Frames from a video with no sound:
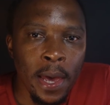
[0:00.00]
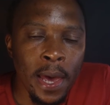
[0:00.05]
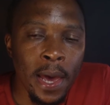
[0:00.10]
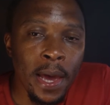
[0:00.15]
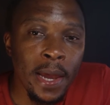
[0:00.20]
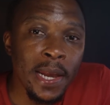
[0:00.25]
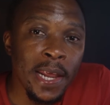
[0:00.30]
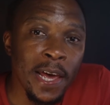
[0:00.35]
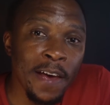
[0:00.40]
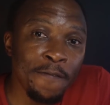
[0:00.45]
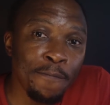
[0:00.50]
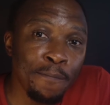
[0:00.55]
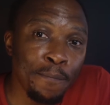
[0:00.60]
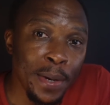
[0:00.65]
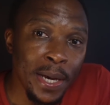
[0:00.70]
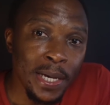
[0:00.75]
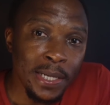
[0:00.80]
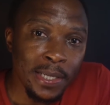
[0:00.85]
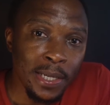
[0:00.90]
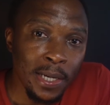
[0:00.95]
and have
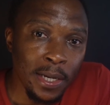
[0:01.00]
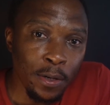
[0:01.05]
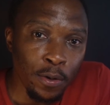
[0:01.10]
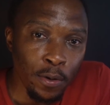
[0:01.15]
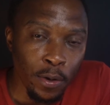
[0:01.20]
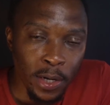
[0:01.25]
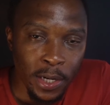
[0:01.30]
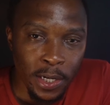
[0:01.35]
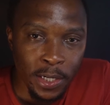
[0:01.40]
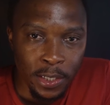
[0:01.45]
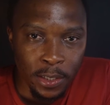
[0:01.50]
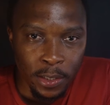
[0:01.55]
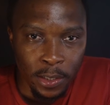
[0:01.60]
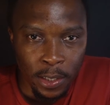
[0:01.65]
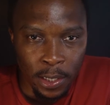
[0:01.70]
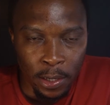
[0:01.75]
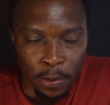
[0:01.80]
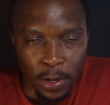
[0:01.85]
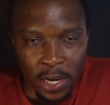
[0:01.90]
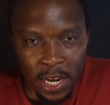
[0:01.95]
basic knowledge
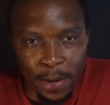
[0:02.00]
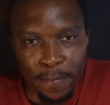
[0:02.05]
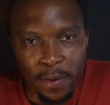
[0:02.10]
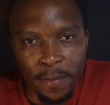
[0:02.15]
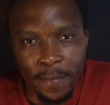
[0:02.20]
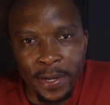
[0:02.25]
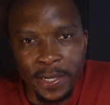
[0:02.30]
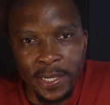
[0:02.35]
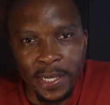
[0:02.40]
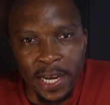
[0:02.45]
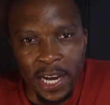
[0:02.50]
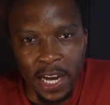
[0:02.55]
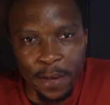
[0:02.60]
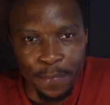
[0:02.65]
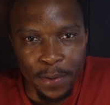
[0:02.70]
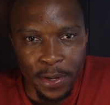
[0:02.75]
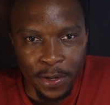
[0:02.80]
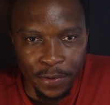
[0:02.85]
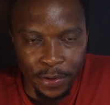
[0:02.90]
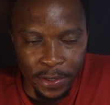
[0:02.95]
on implementing
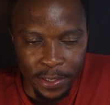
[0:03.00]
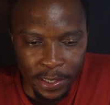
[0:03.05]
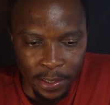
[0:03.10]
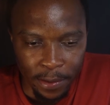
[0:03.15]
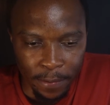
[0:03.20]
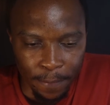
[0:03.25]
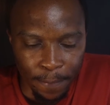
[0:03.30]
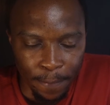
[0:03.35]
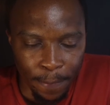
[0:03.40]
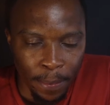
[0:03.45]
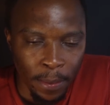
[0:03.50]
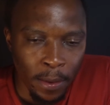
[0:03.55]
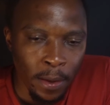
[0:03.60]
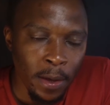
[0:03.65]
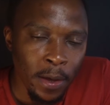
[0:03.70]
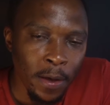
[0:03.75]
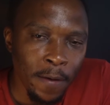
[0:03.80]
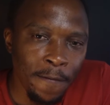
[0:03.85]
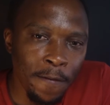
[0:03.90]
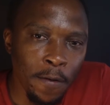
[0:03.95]
IP addressing.
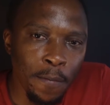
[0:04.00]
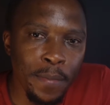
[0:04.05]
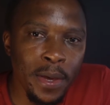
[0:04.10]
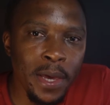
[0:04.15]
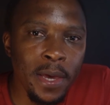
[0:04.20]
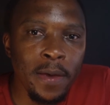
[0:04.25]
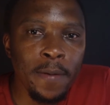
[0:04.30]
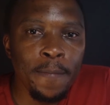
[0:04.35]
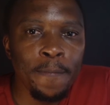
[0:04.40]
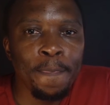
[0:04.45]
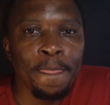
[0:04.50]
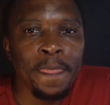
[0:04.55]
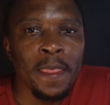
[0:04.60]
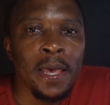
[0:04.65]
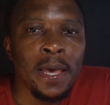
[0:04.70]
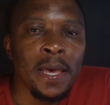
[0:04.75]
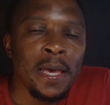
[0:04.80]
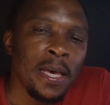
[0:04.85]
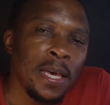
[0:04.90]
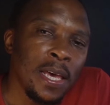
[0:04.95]
For me,
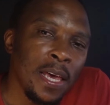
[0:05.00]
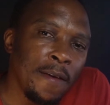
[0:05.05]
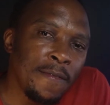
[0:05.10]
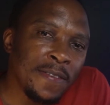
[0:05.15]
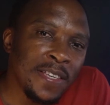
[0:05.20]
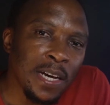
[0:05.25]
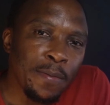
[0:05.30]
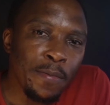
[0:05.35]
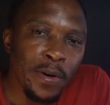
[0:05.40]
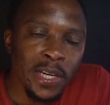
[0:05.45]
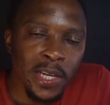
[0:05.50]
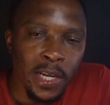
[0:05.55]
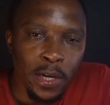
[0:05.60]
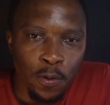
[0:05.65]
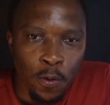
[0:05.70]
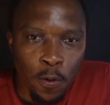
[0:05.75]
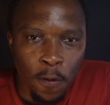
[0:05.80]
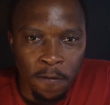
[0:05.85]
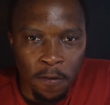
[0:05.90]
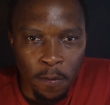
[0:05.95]
if someone
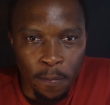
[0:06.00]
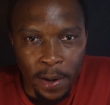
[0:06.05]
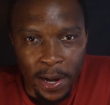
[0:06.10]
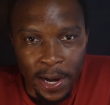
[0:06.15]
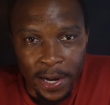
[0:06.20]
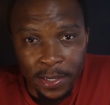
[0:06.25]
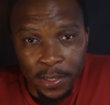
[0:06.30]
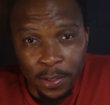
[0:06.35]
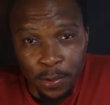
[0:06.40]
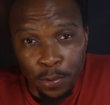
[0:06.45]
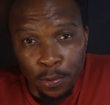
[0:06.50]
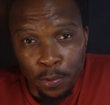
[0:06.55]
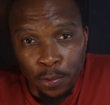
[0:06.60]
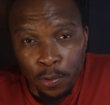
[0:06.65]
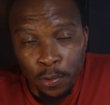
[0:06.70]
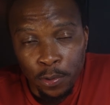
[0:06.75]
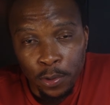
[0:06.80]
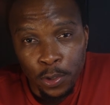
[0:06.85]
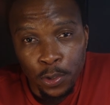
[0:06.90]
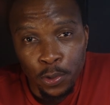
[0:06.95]
can go from high
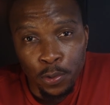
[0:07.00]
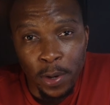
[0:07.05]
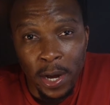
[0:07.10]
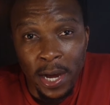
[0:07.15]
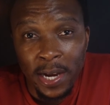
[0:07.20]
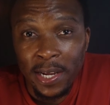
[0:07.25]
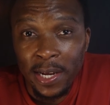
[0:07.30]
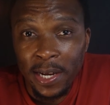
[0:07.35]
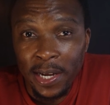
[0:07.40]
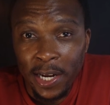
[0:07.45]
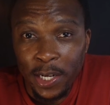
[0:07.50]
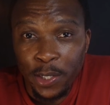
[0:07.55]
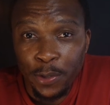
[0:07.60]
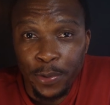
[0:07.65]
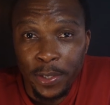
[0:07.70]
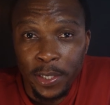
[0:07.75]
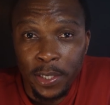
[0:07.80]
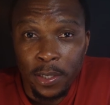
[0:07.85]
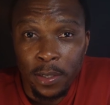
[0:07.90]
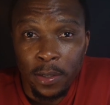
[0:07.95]
school to
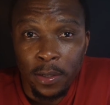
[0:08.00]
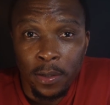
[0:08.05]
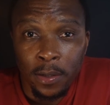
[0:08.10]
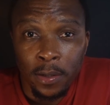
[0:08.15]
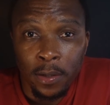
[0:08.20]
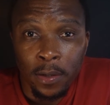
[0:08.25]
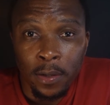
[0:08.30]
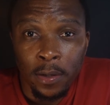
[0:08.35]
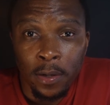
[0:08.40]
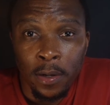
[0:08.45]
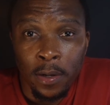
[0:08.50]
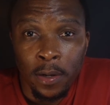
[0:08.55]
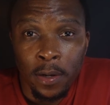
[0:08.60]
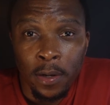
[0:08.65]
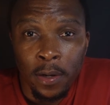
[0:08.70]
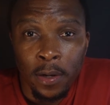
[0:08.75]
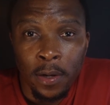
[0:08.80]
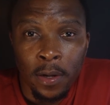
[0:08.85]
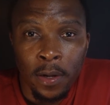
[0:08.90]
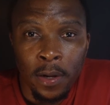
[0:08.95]
undergraduate,
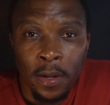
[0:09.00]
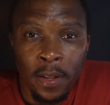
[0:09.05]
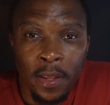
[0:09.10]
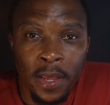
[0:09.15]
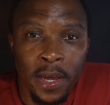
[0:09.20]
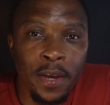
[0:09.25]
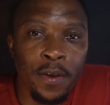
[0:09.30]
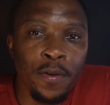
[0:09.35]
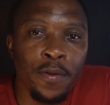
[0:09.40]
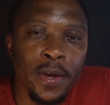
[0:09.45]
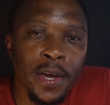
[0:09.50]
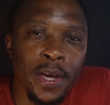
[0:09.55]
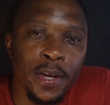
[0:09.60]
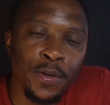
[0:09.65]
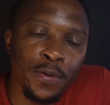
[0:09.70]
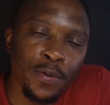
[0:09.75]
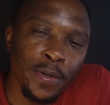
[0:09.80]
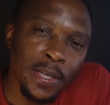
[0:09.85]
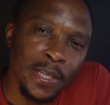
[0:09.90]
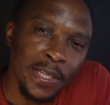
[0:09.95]
then you
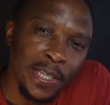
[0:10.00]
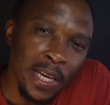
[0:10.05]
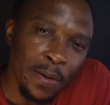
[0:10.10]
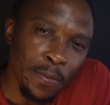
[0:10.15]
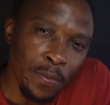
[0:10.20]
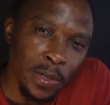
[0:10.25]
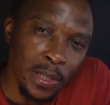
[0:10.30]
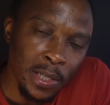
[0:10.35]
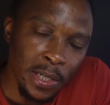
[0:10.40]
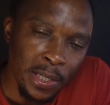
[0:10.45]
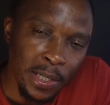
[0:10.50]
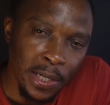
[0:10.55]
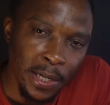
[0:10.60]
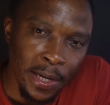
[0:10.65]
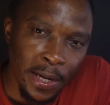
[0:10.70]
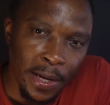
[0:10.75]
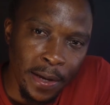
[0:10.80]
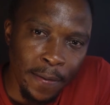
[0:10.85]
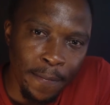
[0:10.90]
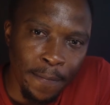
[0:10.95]
can do the same with
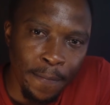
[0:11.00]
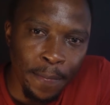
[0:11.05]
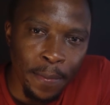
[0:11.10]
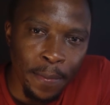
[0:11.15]
CCNA.